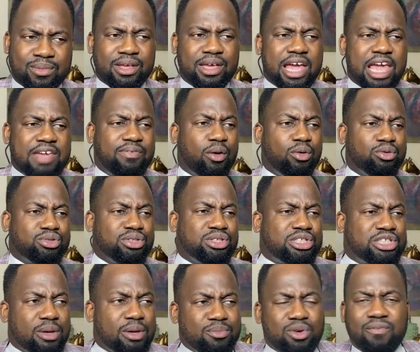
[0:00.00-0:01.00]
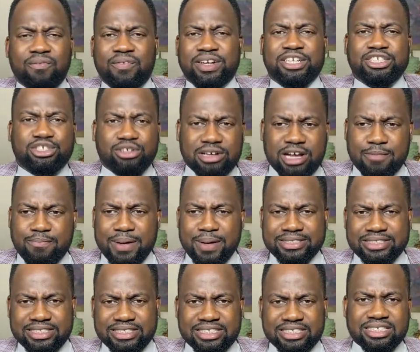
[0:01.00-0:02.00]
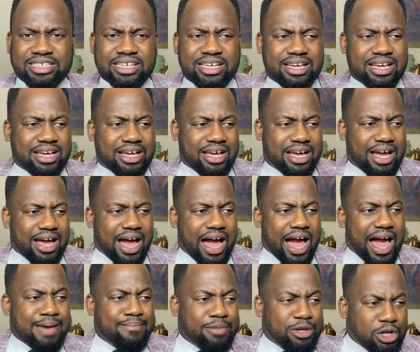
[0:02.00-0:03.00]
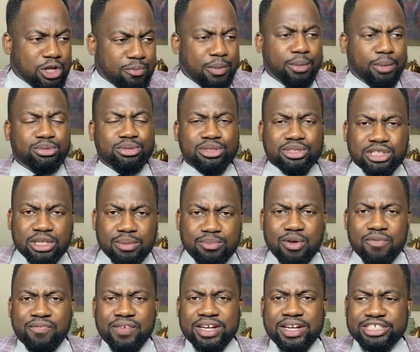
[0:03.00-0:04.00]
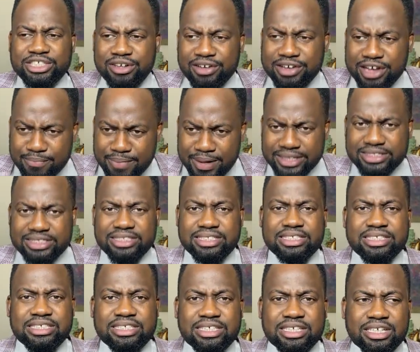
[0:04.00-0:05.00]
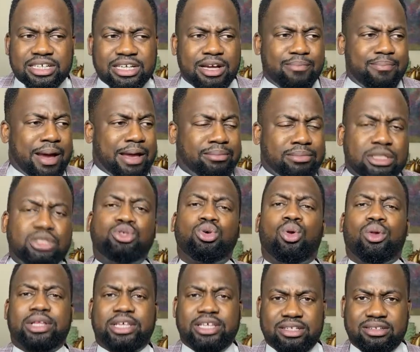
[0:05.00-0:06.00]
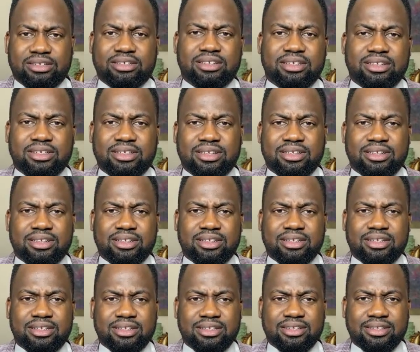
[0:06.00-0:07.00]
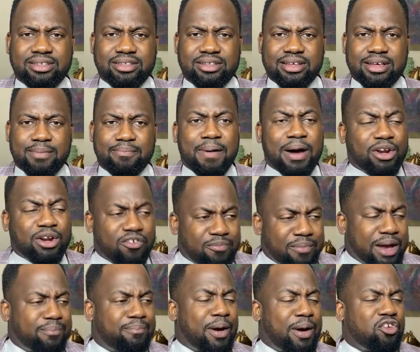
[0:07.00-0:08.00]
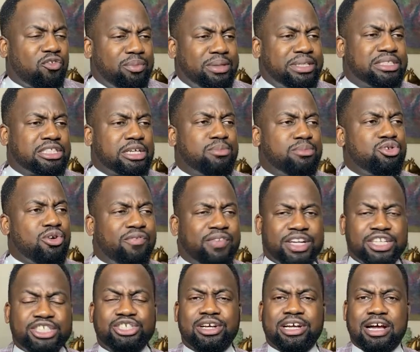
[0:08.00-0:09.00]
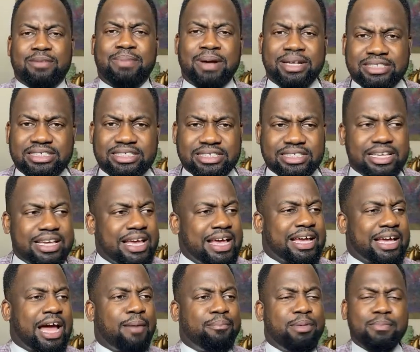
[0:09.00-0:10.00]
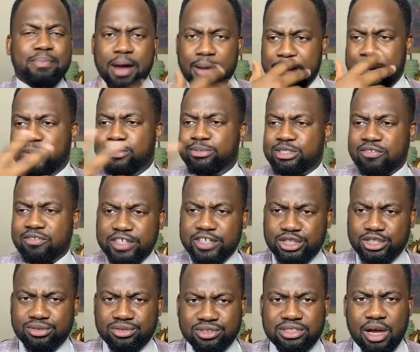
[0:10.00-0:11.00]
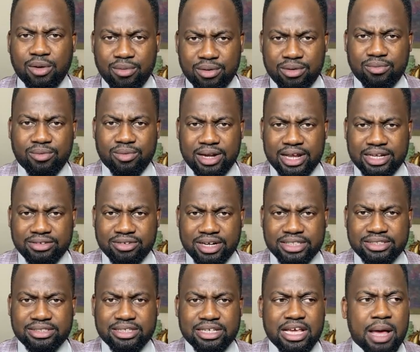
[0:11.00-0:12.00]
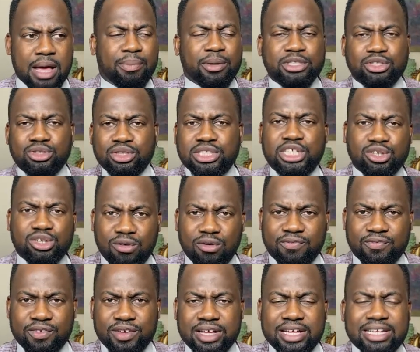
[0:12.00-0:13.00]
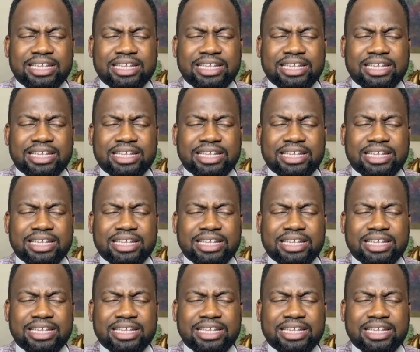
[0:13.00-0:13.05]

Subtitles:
If I want to determine your financial capacity, I may not be able to determine your financial capacity by me talking. Part of me determining your financial capacity can be by my observations, right? But it's not enough.